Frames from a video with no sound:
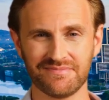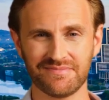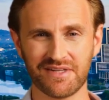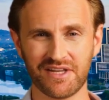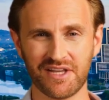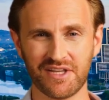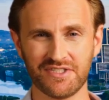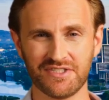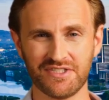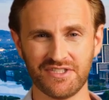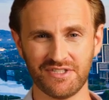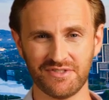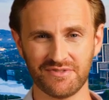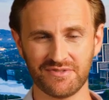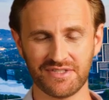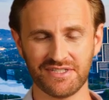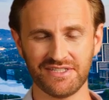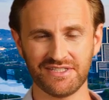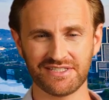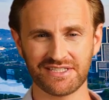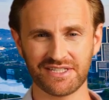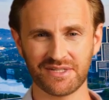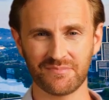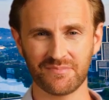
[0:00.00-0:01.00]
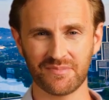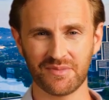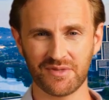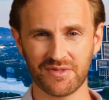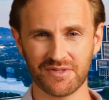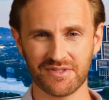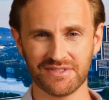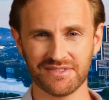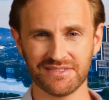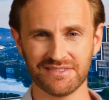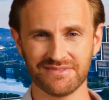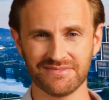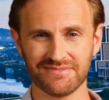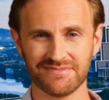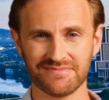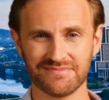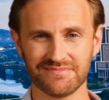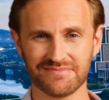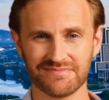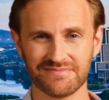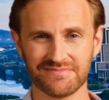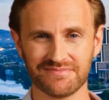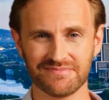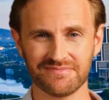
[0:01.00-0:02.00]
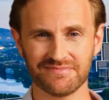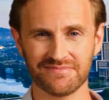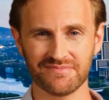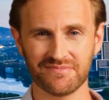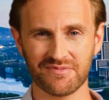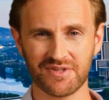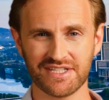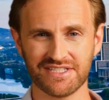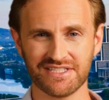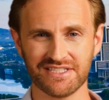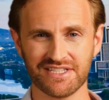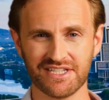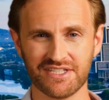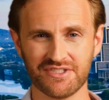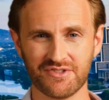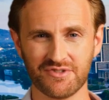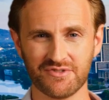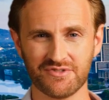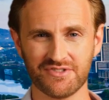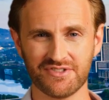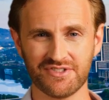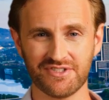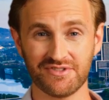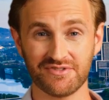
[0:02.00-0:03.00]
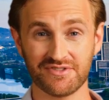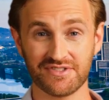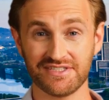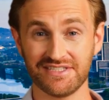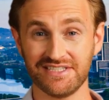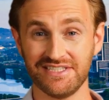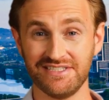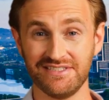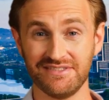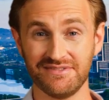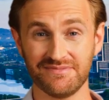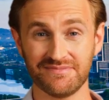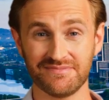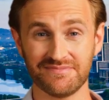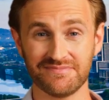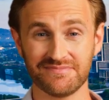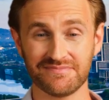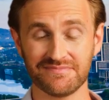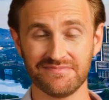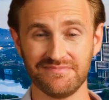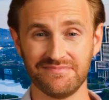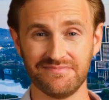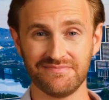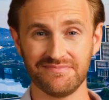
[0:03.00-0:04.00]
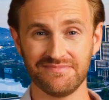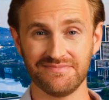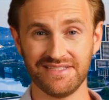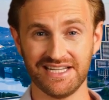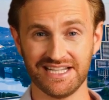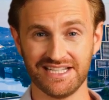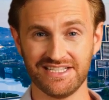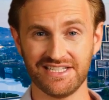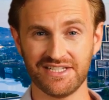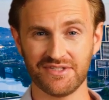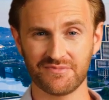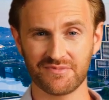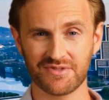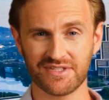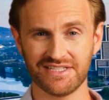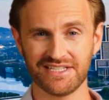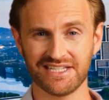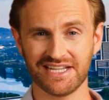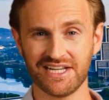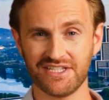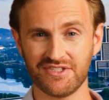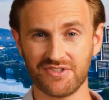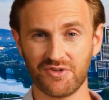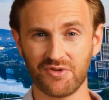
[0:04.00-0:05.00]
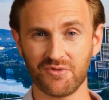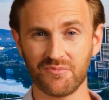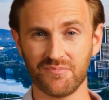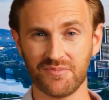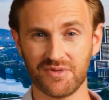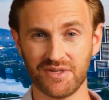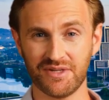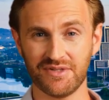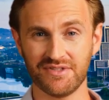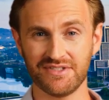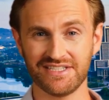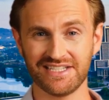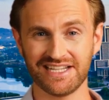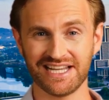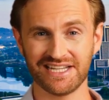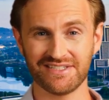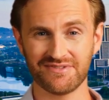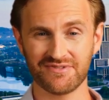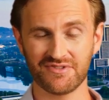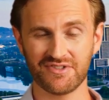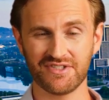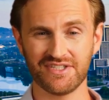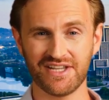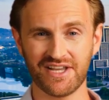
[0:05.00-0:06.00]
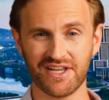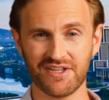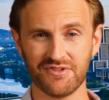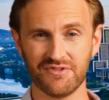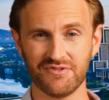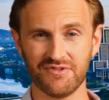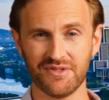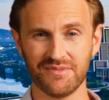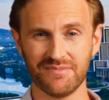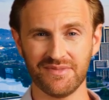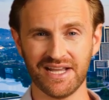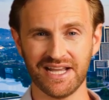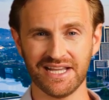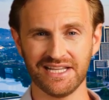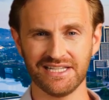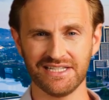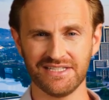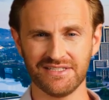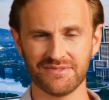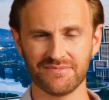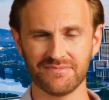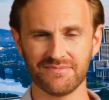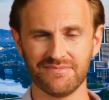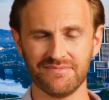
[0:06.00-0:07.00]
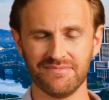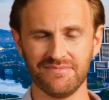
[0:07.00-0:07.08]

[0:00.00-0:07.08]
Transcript: Our services include Residential Services Basic Residential Real Estate Photography Package